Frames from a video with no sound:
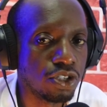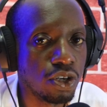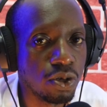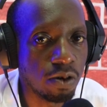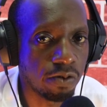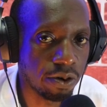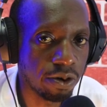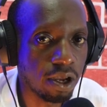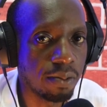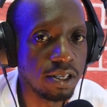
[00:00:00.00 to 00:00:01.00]
to show you a
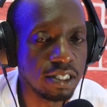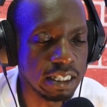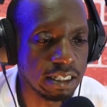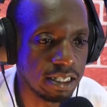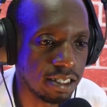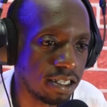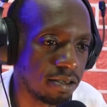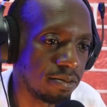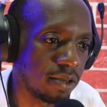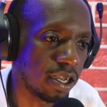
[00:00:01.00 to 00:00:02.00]
very amazing
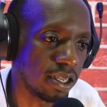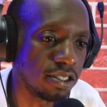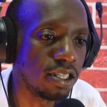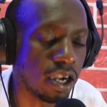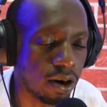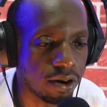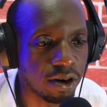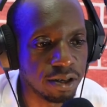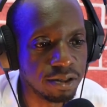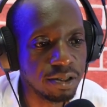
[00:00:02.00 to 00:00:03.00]
system against the
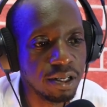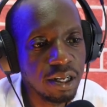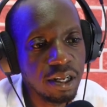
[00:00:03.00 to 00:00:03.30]
Caro-Kann.